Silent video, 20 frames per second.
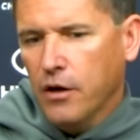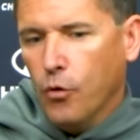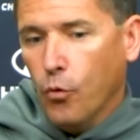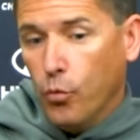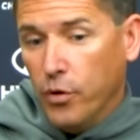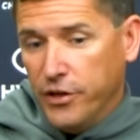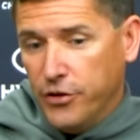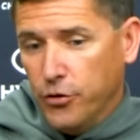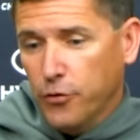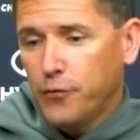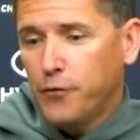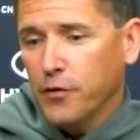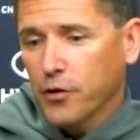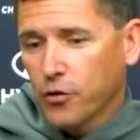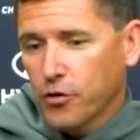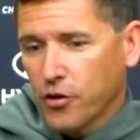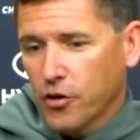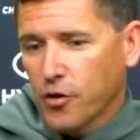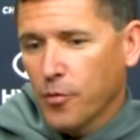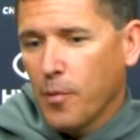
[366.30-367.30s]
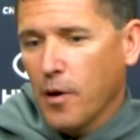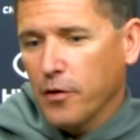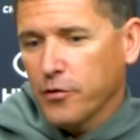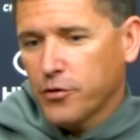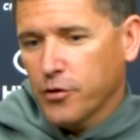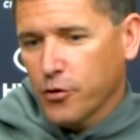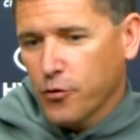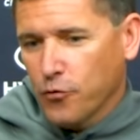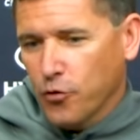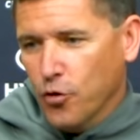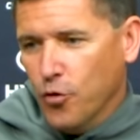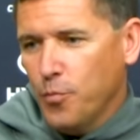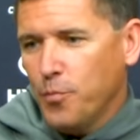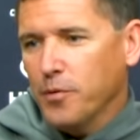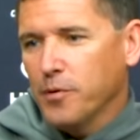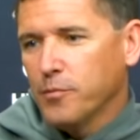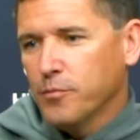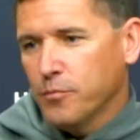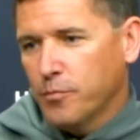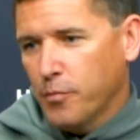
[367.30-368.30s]
We do feel good about the group,
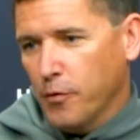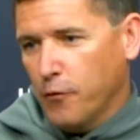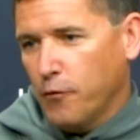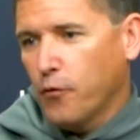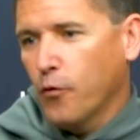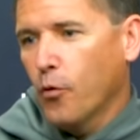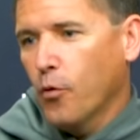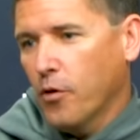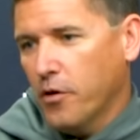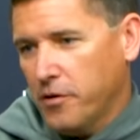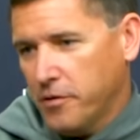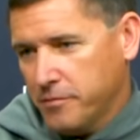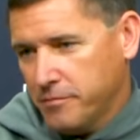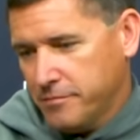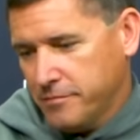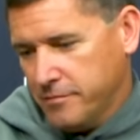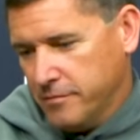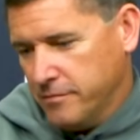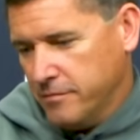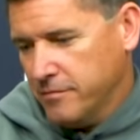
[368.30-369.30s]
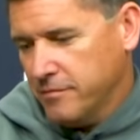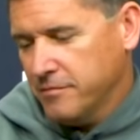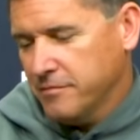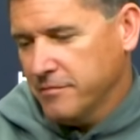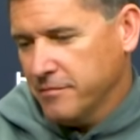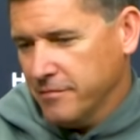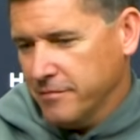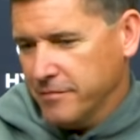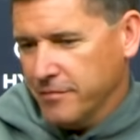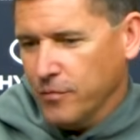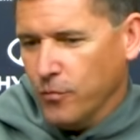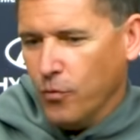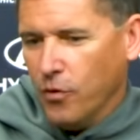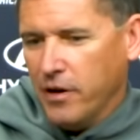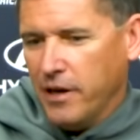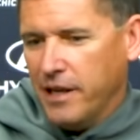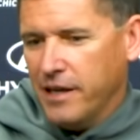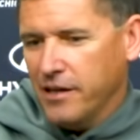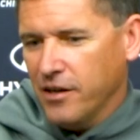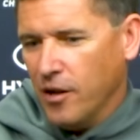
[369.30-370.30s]
and before
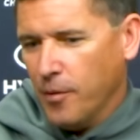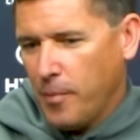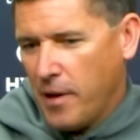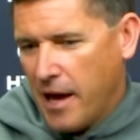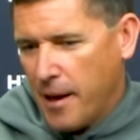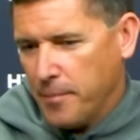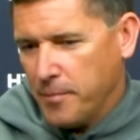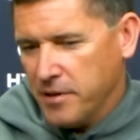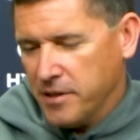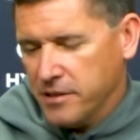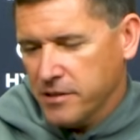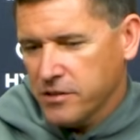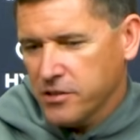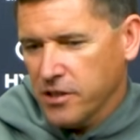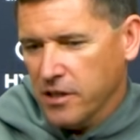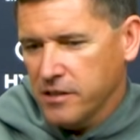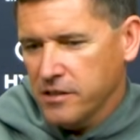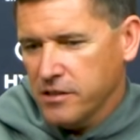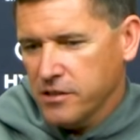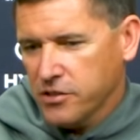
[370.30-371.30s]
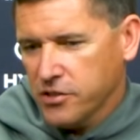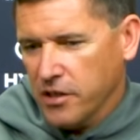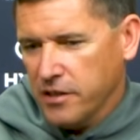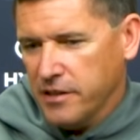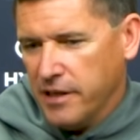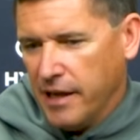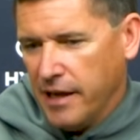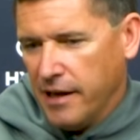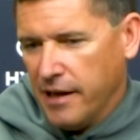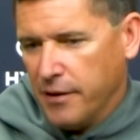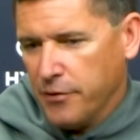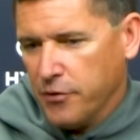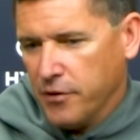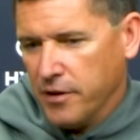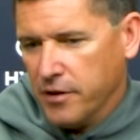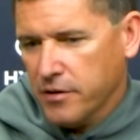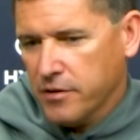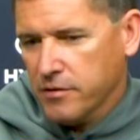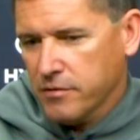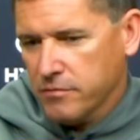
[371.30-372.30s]
what ended up happening Sunday, I
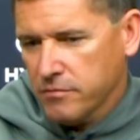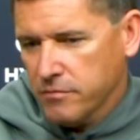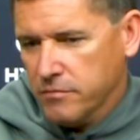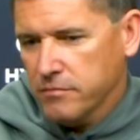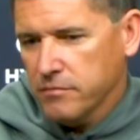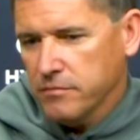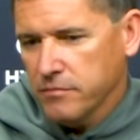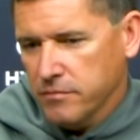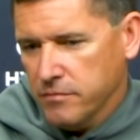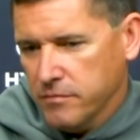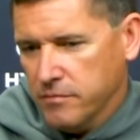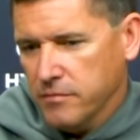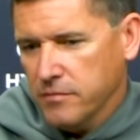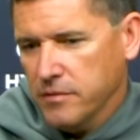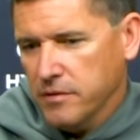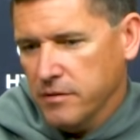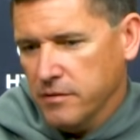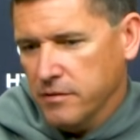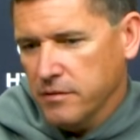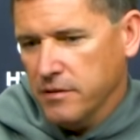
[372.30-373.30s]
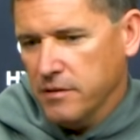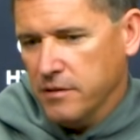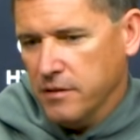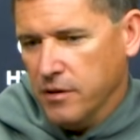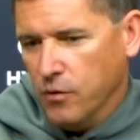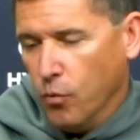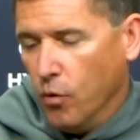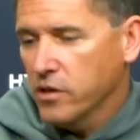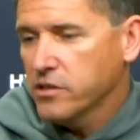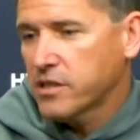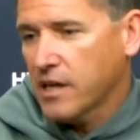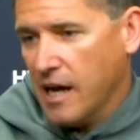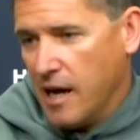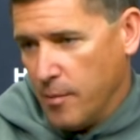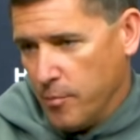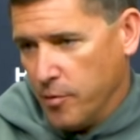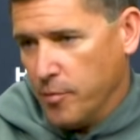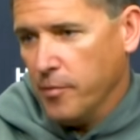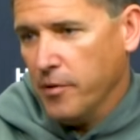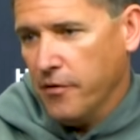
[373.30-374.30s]
think it was
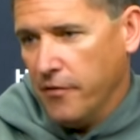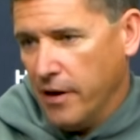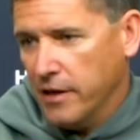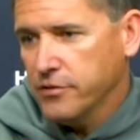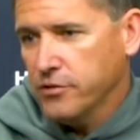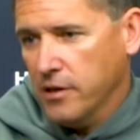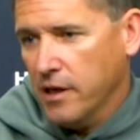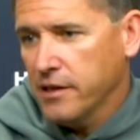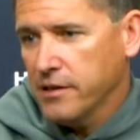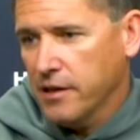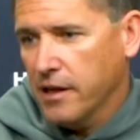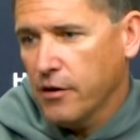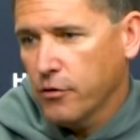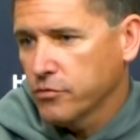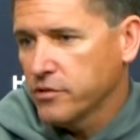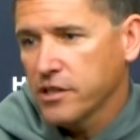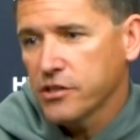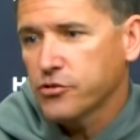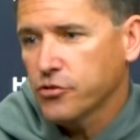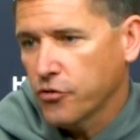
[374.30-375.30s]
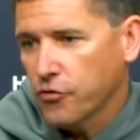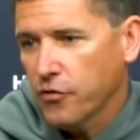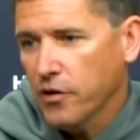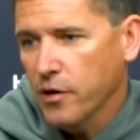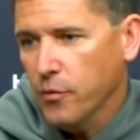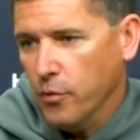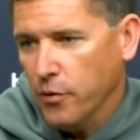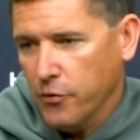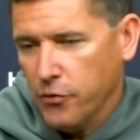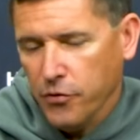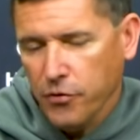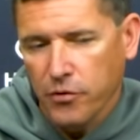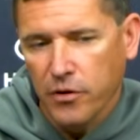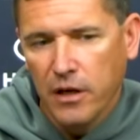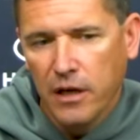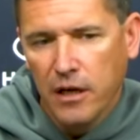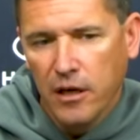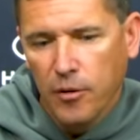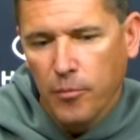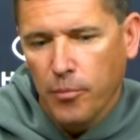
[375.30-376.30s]
complimentary. I don't disagree with you.
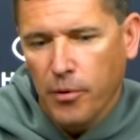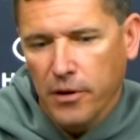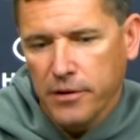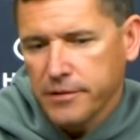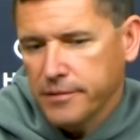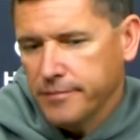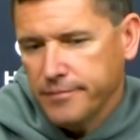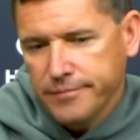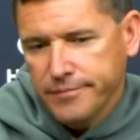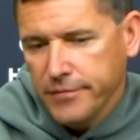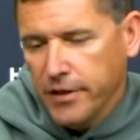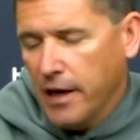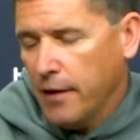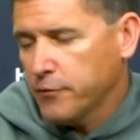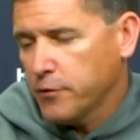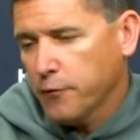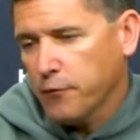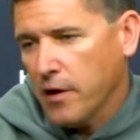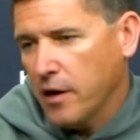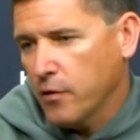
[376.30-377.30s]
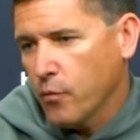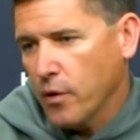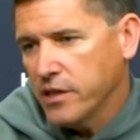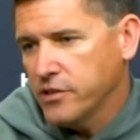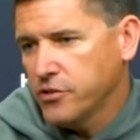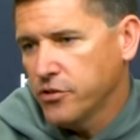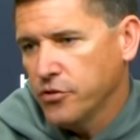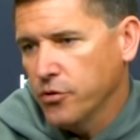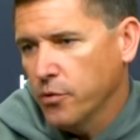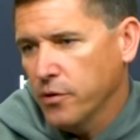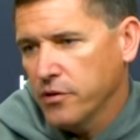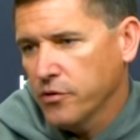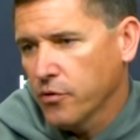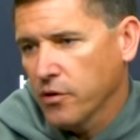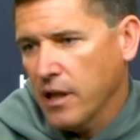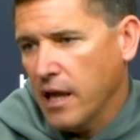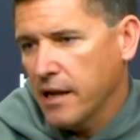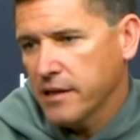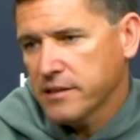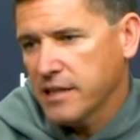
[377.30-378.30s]
But you have to find ways to do it, and there are
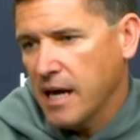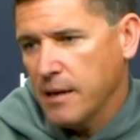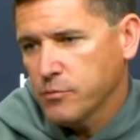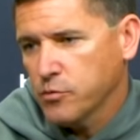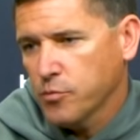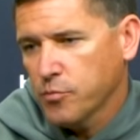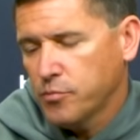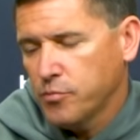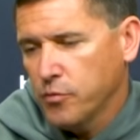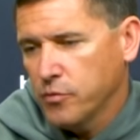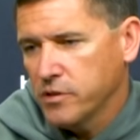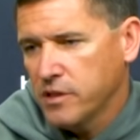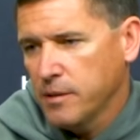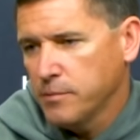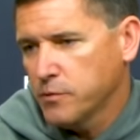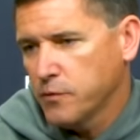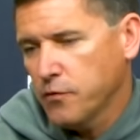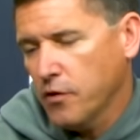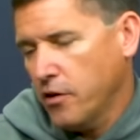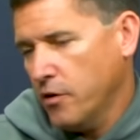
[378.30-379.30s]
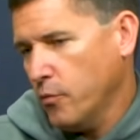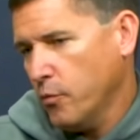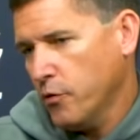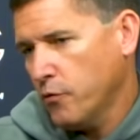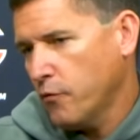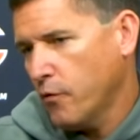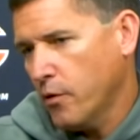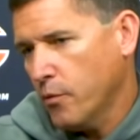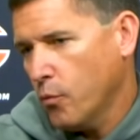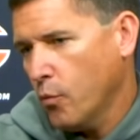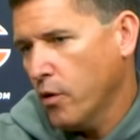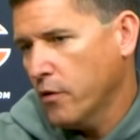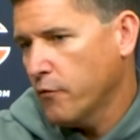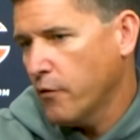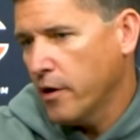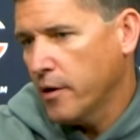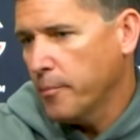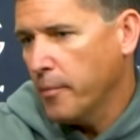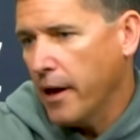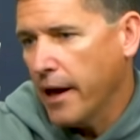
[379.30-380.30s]
a lot of times when teams have done it with one
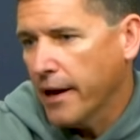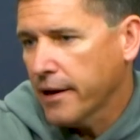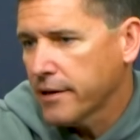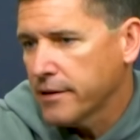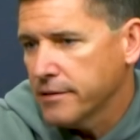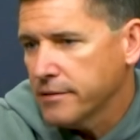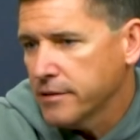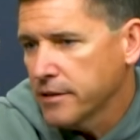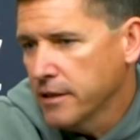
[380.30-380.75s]
running back.